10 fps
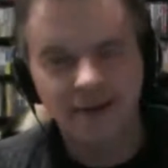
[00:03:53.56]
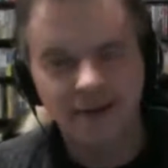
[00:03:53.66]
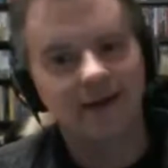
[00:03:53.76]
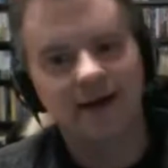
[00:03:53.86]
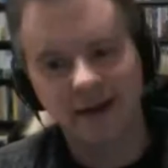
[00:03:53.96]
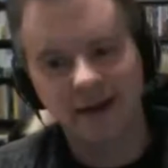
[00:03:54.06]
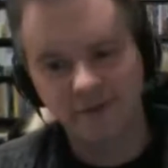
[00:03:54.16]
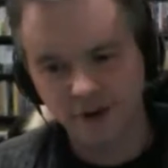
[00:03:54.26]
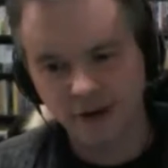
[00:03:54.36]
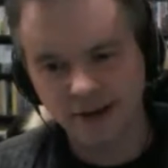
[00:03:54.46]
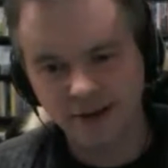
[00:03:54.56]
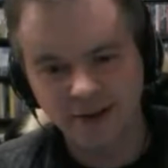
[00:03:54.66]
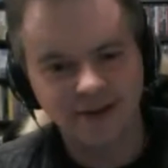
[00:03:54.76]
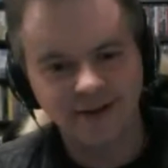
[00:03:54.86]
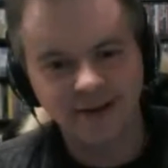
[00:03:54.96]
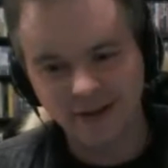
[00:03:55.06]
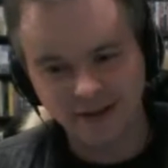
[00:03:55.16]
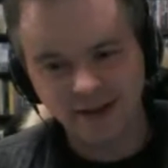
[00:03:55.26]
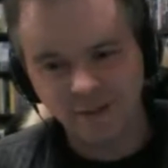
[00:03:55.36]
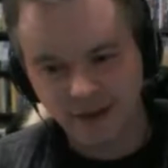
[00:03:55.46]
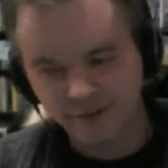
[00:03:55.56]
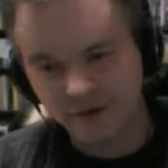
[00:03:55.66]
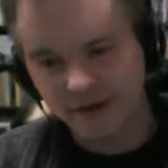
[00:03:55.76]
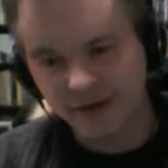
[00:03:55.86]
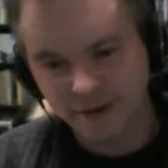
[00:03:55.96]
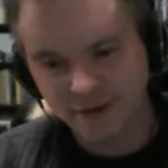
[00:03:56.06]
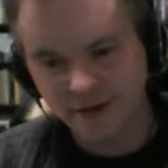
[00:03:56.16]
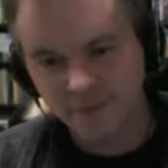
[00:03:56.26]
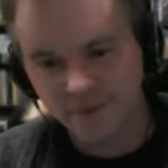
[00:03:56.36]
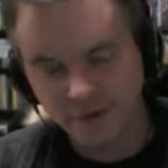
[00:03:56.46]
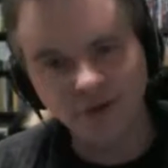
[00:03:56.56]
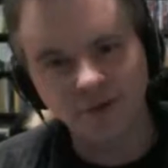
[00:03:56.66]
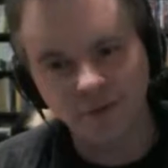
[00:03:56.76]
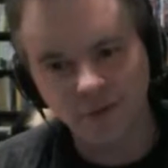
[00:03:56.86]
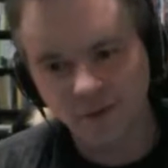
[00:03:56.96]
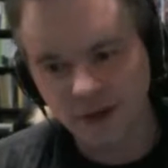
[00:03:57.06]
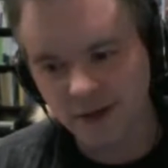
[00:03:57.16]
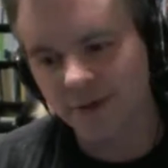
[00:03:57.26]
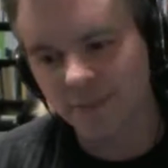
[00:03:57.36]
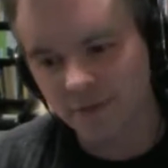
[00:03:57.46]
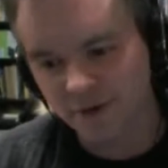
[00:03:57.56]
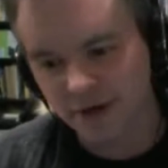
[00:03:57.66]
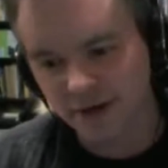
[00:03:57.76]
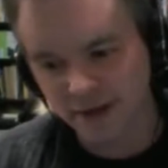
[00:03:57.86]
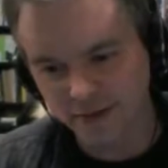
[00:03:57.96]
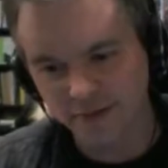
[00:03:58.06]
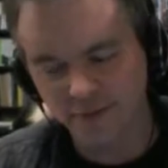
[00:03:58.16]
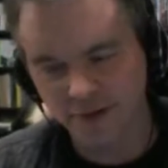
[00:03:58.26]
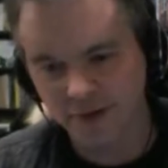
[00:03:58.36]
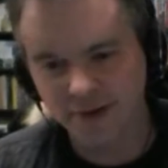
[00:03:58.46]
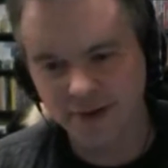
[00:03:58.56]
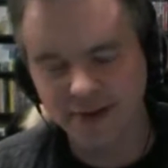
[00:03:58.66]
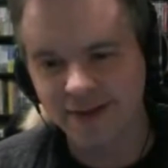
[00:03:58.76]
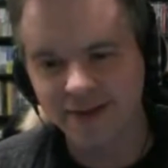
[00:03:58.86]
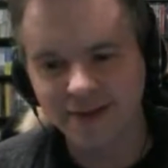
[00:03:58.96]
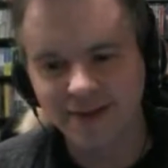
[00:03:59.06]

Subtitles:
I have last time we had a very nice conversation where we ended up in a very nice, very